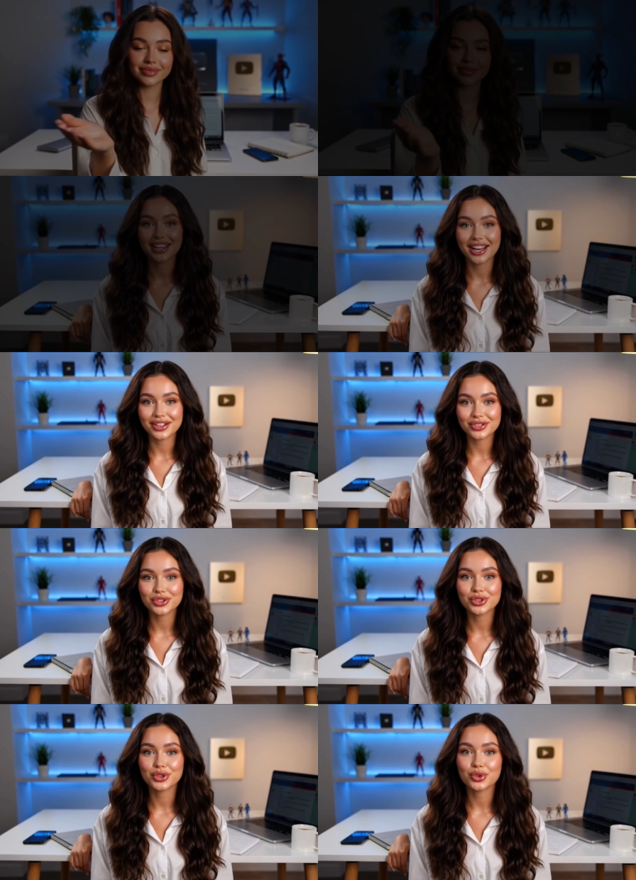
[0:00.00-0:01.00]
Third,
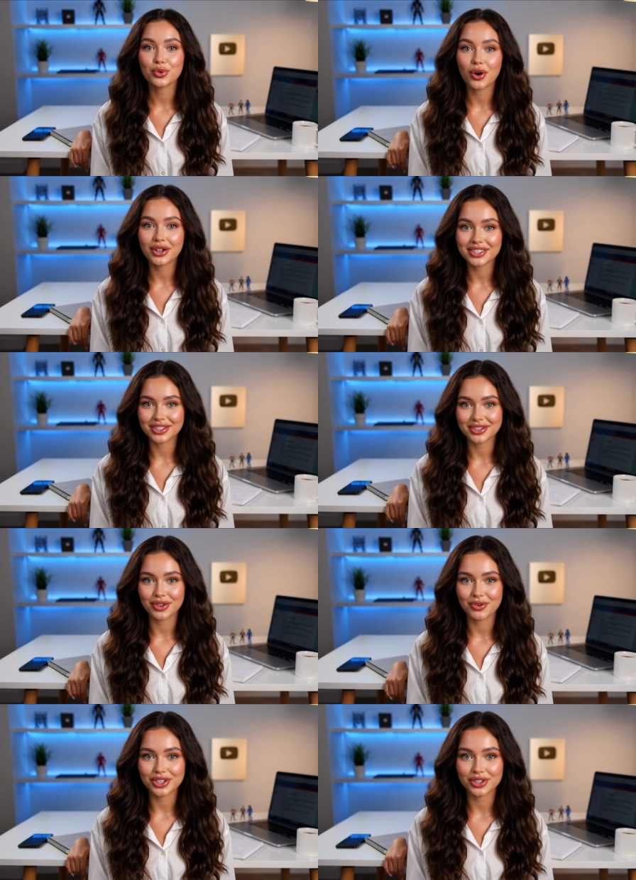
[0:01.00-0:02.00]
use one
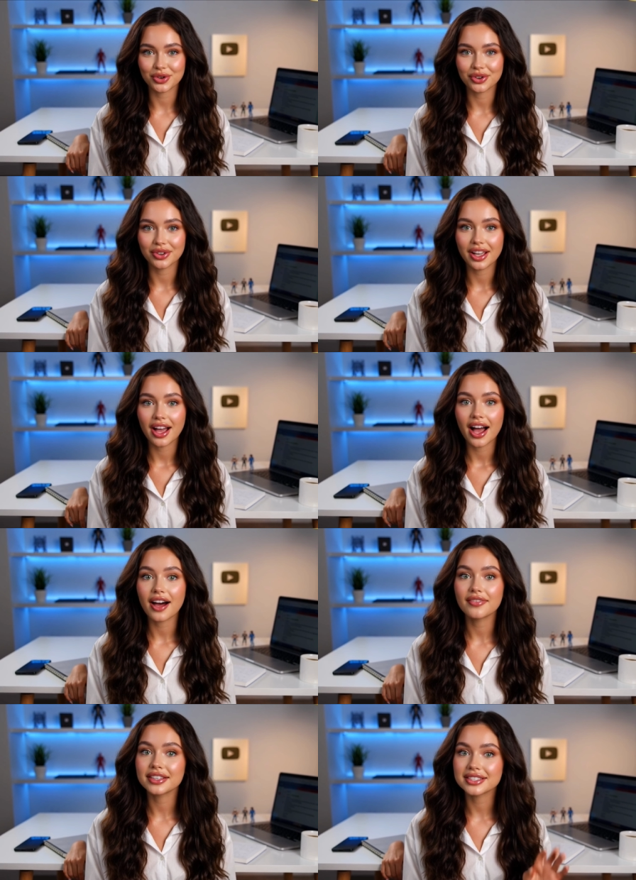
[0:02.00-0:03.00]
strong visual. A
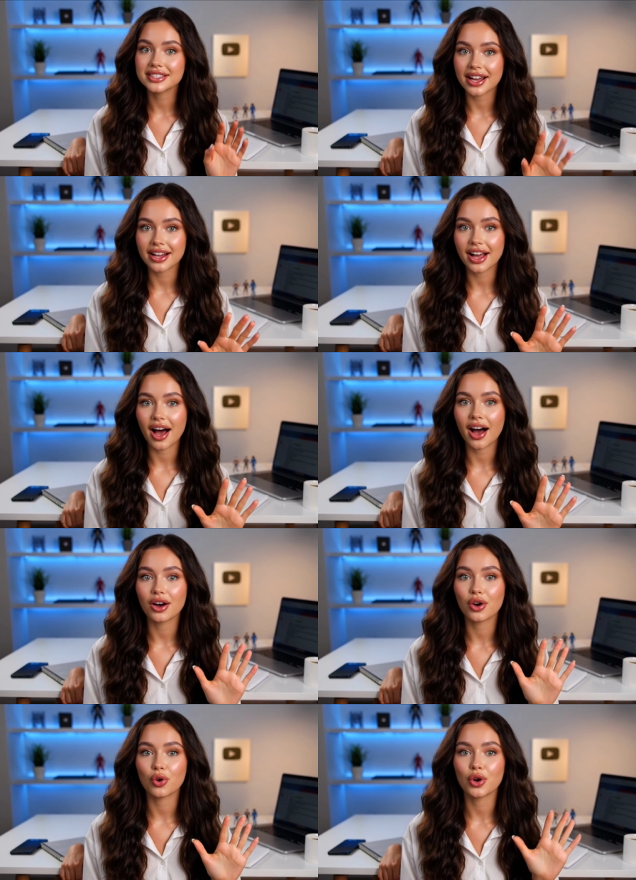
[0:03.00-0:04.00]
face, an
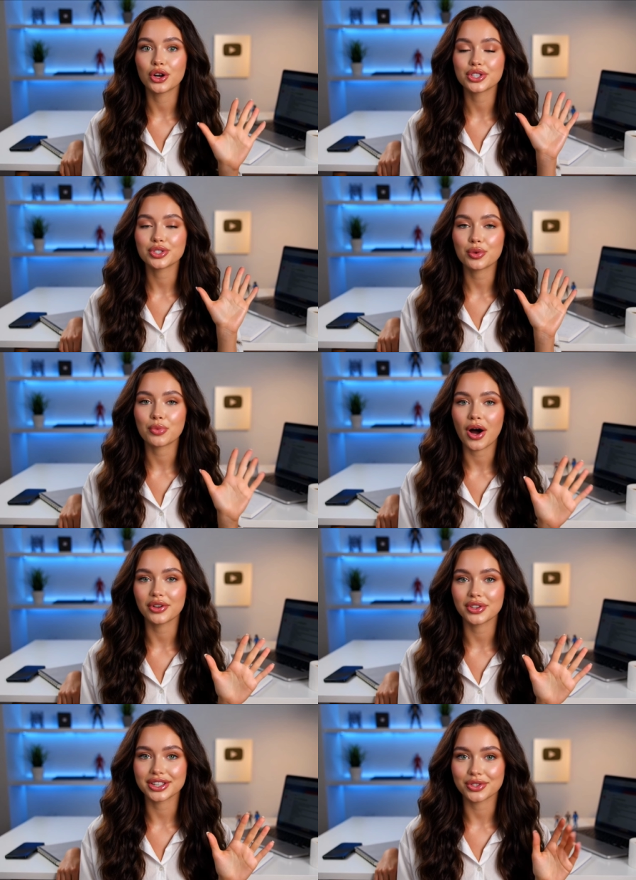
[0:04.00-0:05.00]
icon, or a simple
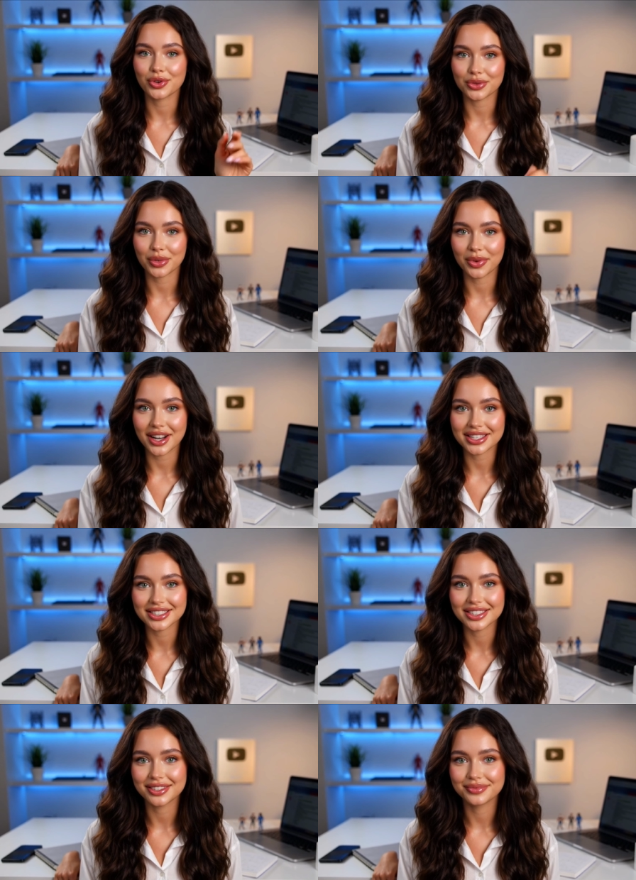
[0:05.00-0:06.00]
object works
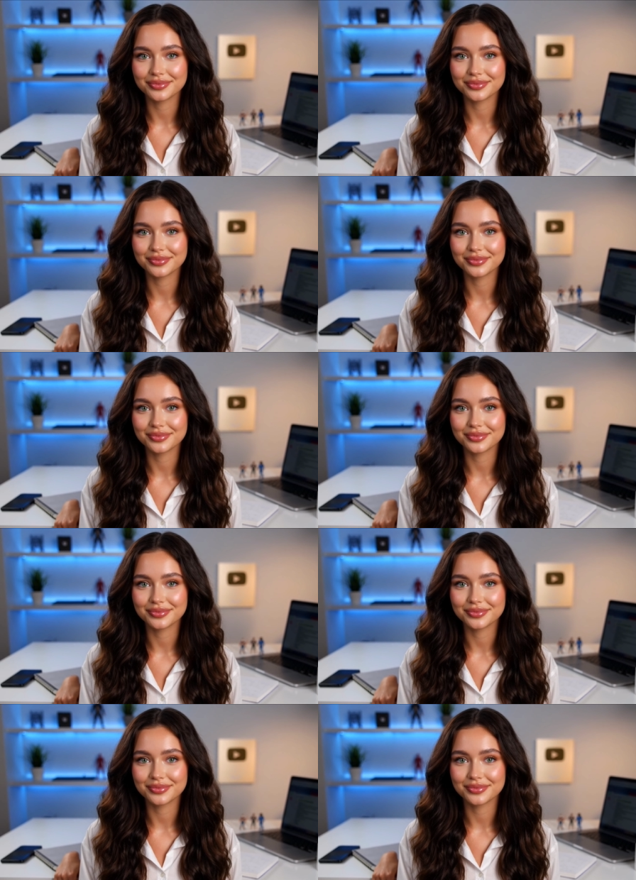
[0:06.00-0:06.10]
best.